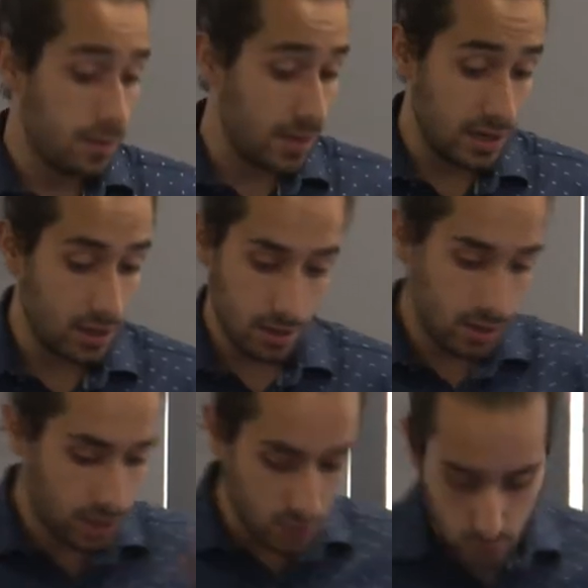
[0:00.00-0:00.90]
many
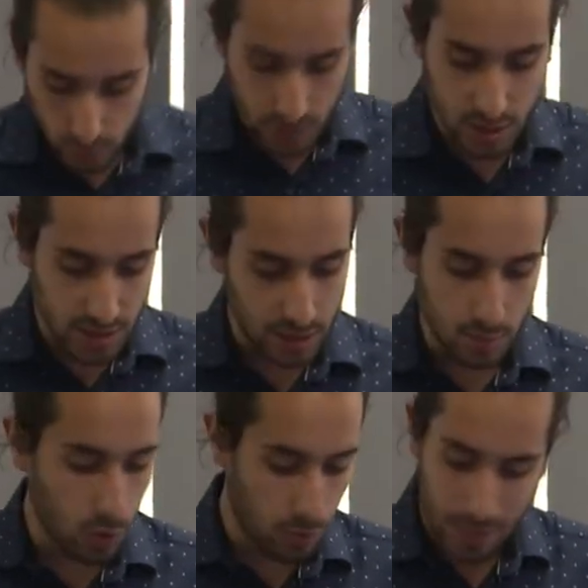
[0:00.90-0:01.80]
like to when they study
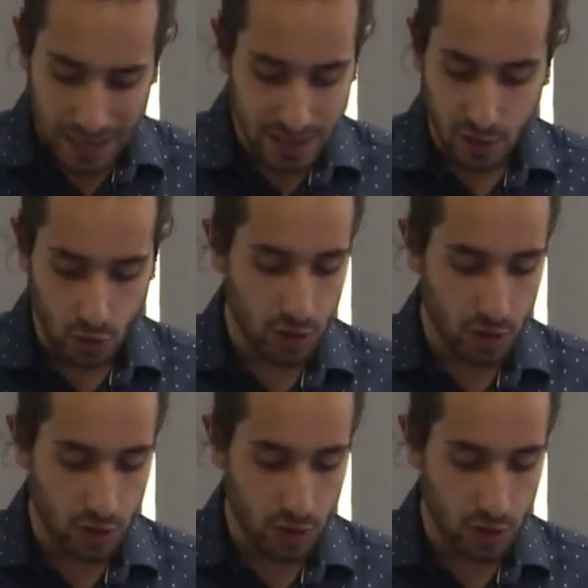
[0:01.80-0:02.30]
more micro,